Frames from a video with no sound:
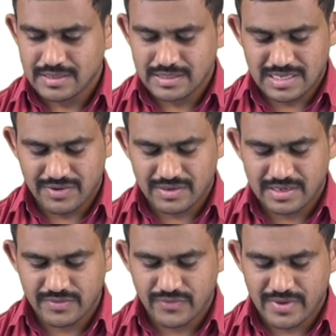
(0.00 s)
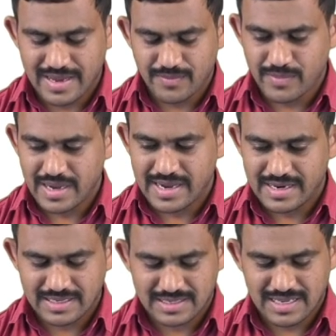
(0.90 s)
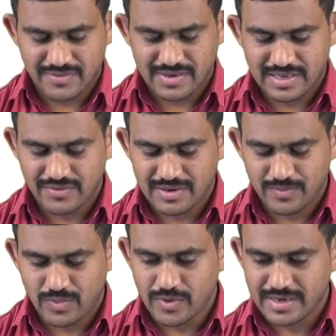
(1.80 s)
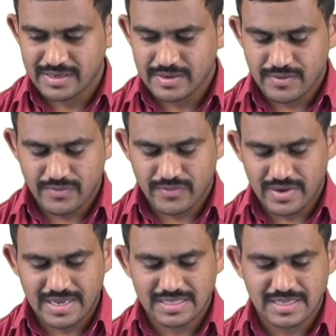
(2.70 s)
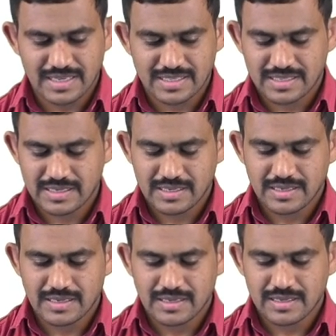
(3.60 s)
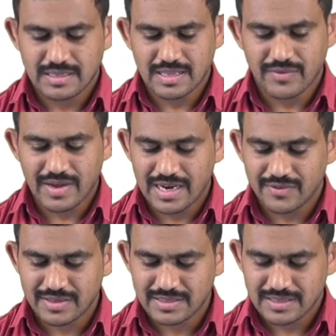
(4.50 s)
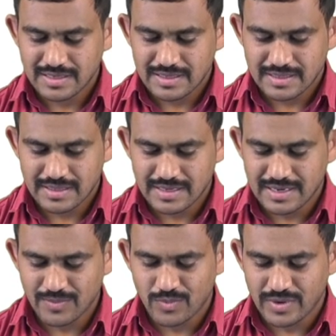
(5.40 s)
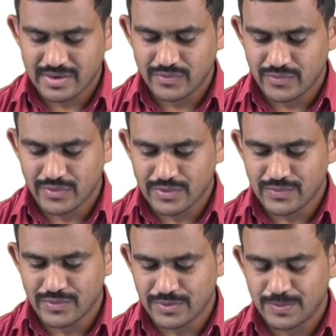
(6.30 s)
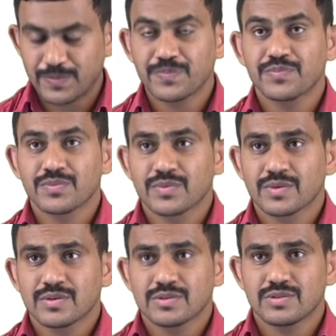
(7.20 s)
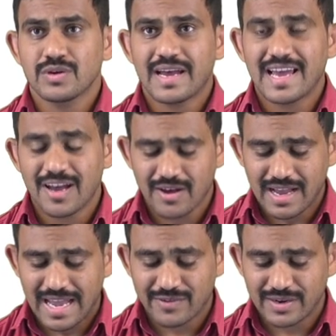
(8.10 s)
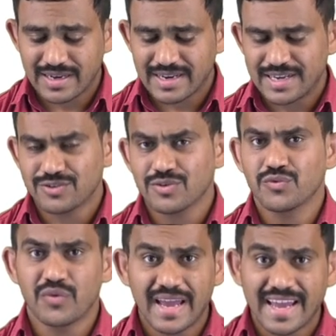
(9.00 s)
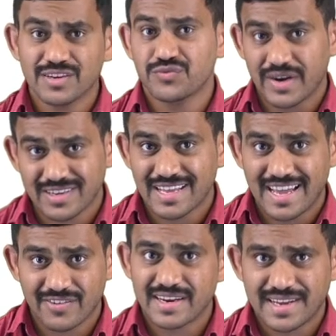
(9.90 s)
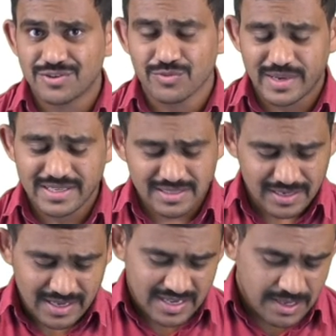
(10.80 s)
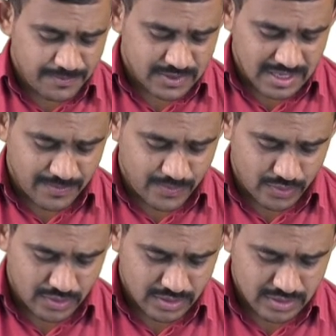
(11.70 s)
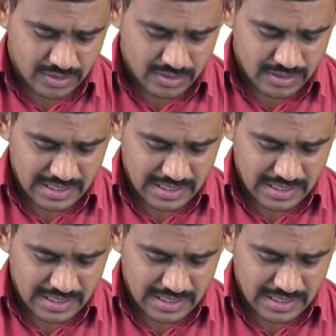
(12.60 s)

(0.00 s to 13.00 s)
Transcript: 75 minus 71.56. The value is 3.44. So I have I1 and I2. Why I need to find out the I1 I2 means, if suppose